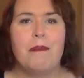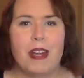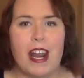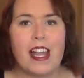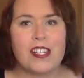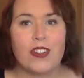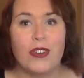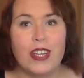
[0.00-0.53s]
but
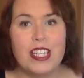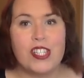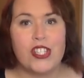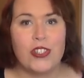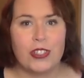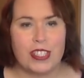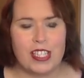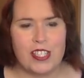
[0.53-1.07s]
actual
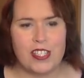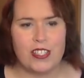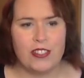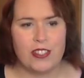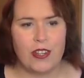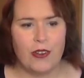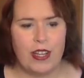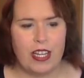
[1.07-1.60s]
issues
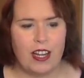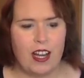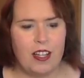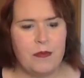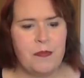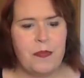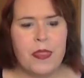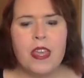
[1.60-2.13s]
issues going
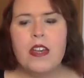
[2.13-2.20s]
on.